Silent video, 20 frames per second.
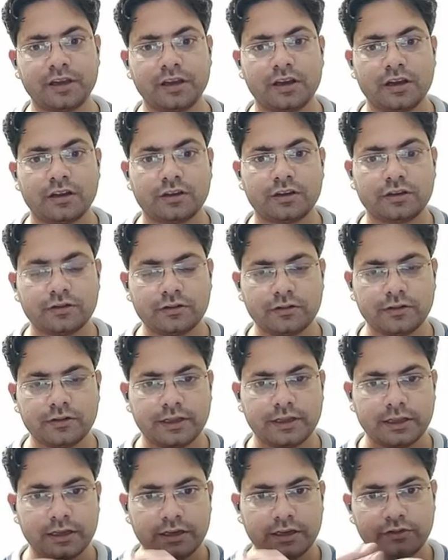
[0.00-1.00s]
So
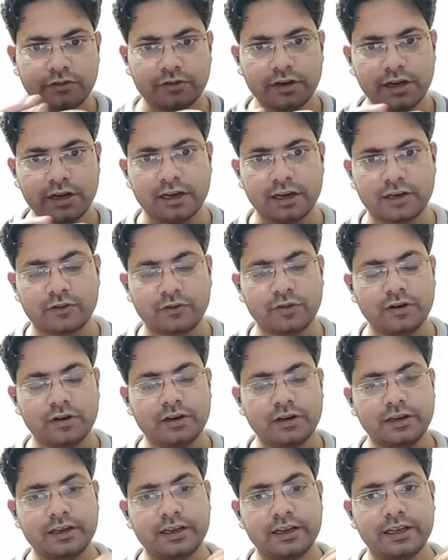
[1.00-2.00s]
in the neural network,
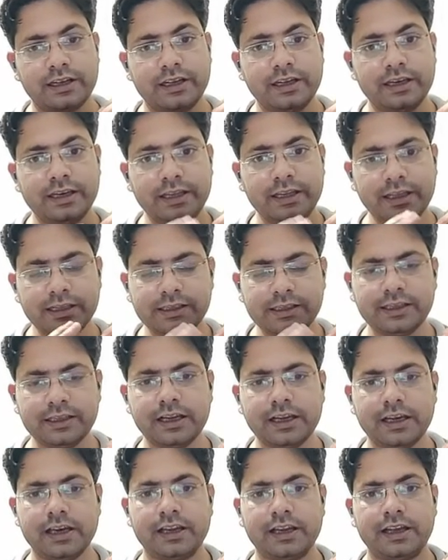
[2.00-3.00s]
initial
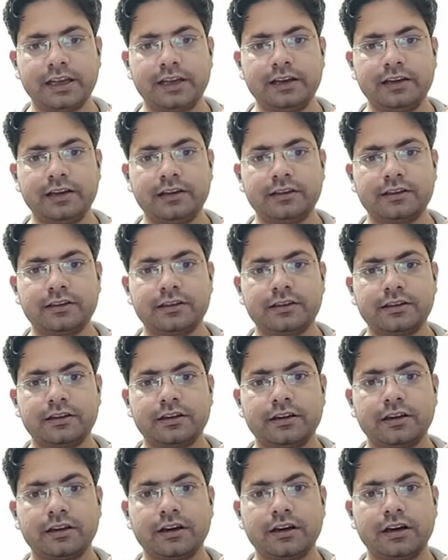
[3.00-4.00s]
layers
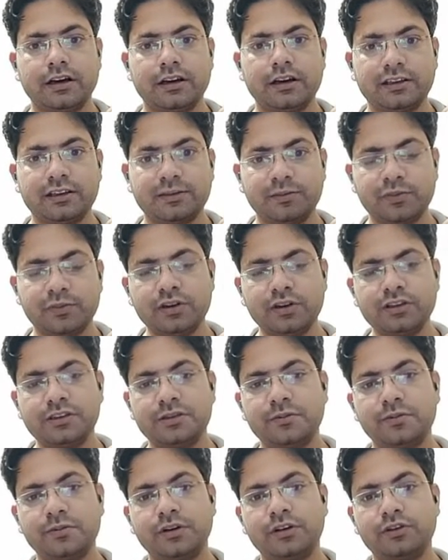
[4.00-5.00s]
are
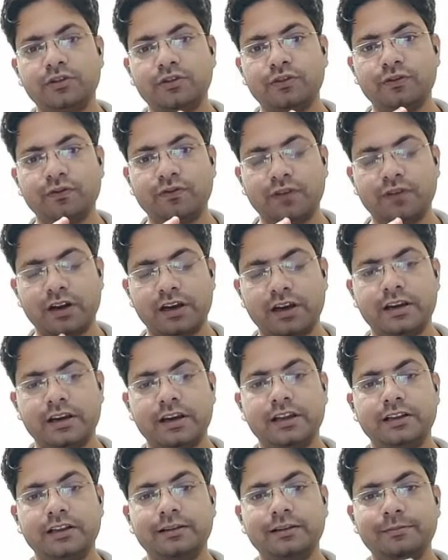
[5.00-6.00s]
responsible to
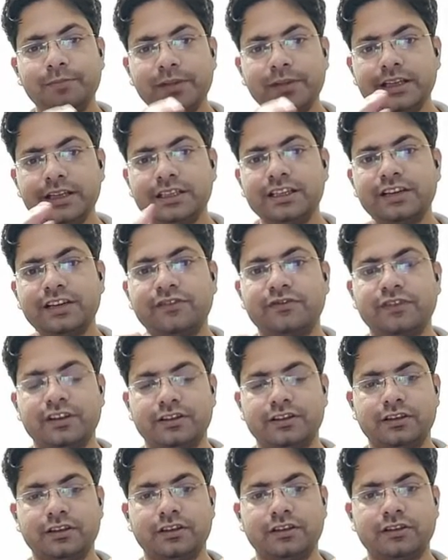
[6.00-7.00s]
finding the basic
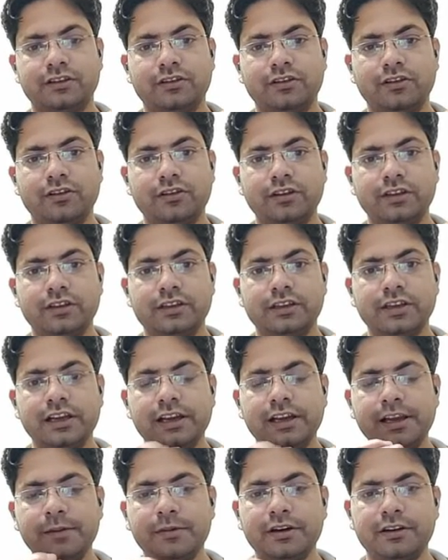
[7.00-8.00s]
features, or you can say
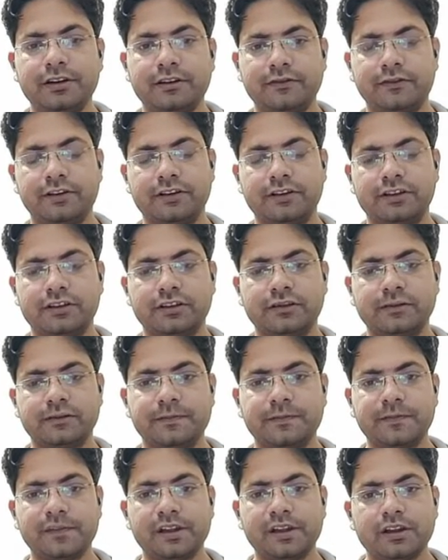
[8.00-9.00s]
elementary features.
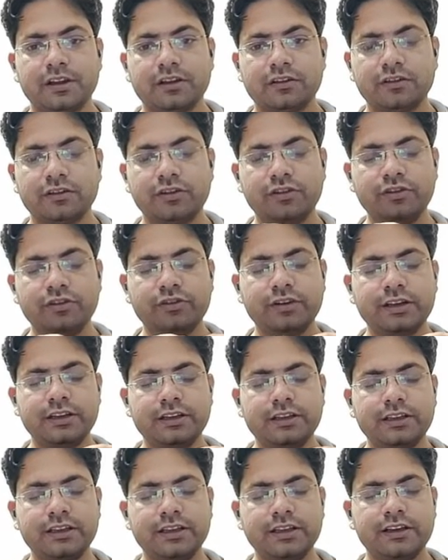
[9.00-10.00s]
So now you can
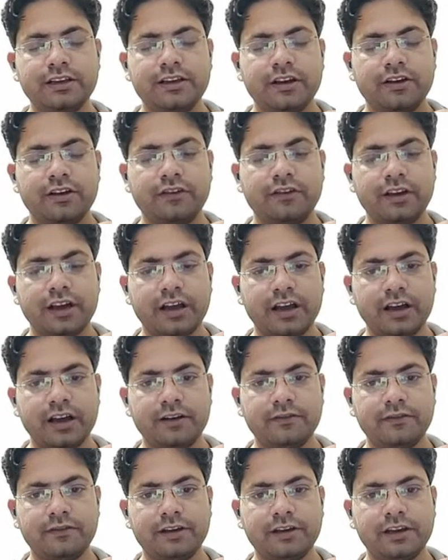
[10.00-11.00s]
say we
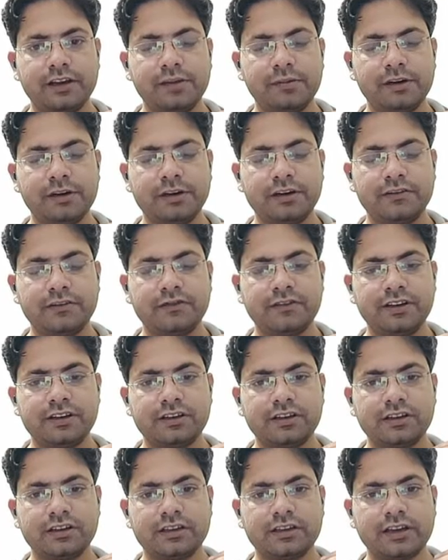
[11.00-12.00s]
have elementary
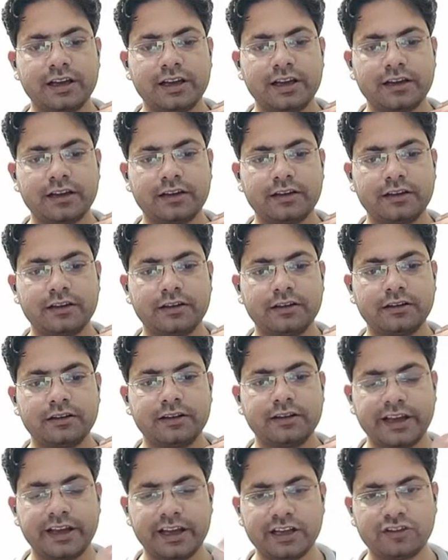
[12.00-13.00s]
features like
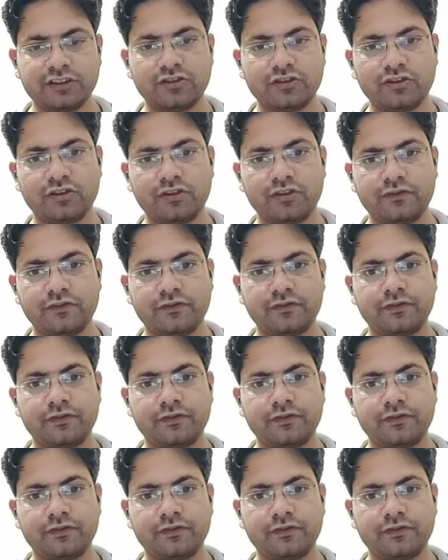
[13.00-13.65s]
age of